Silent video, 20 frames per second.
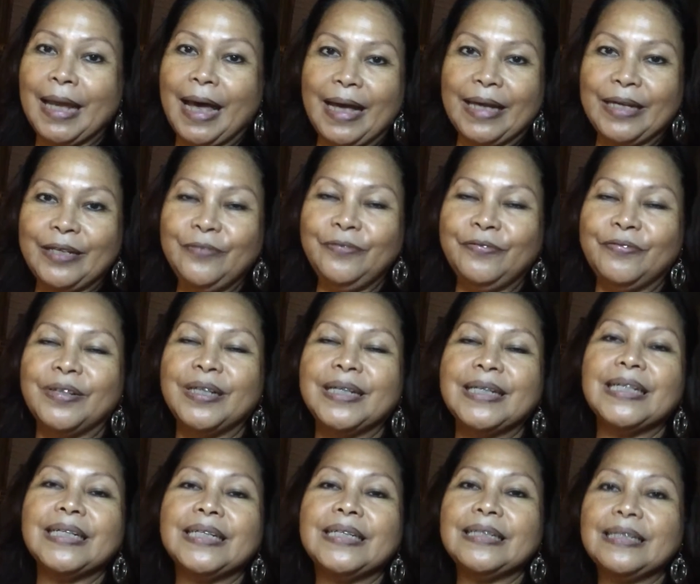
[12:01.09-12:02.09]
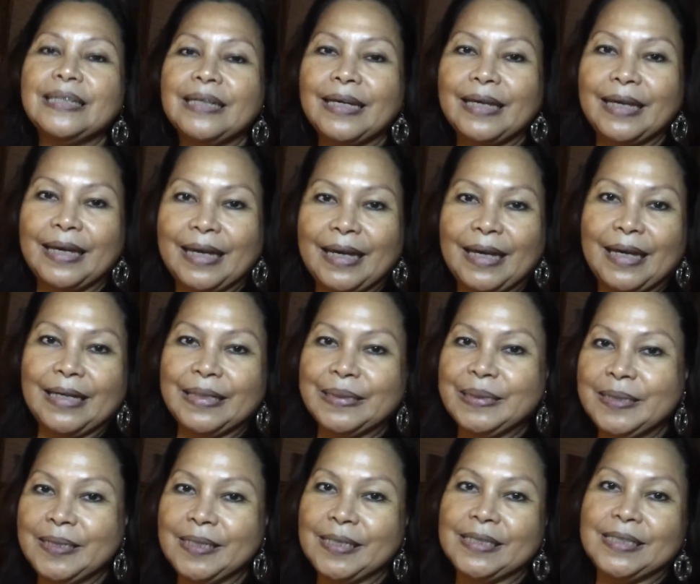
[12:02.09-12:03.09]
life.
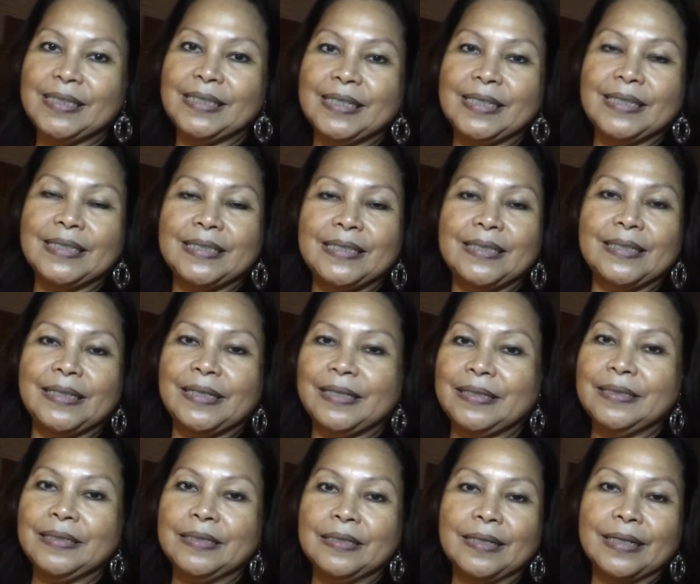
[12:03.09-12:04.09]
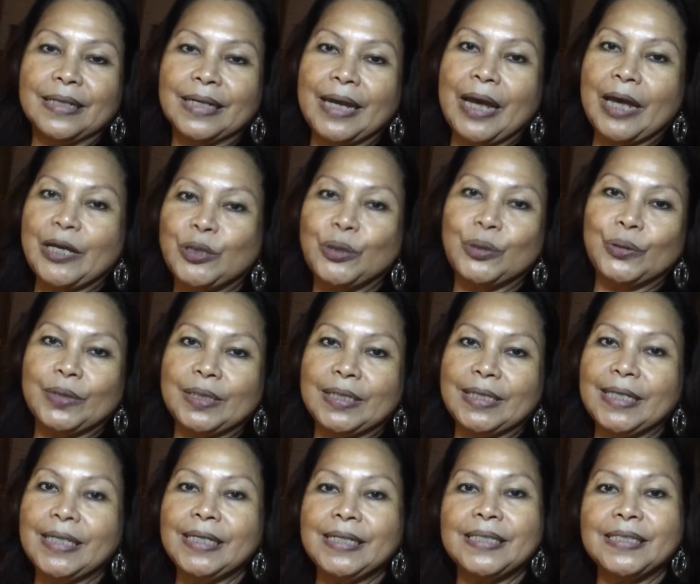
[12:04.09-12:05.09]
This is just a
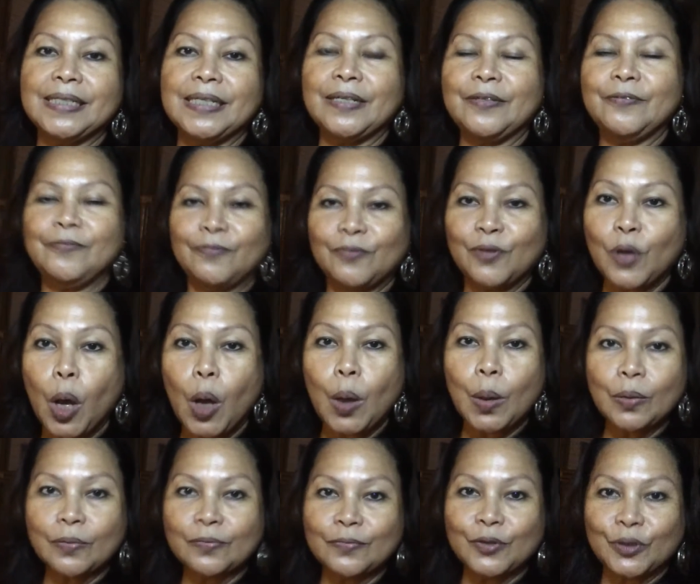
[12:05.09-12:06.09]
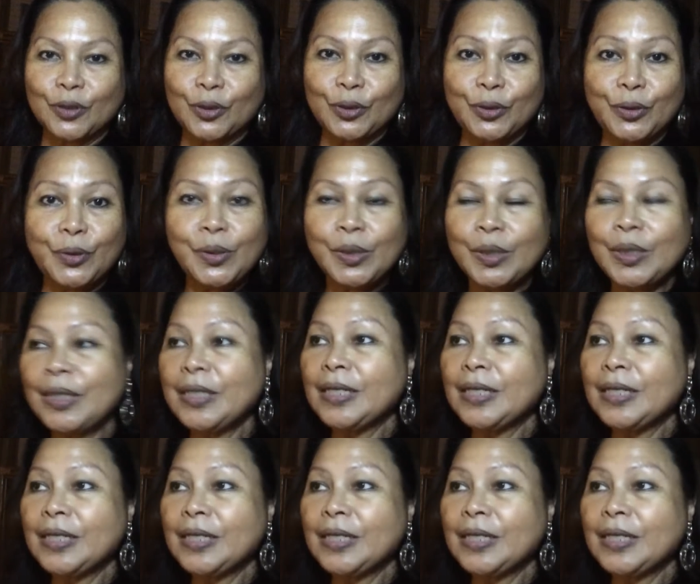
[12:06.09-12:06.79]
casual, easy vlog for you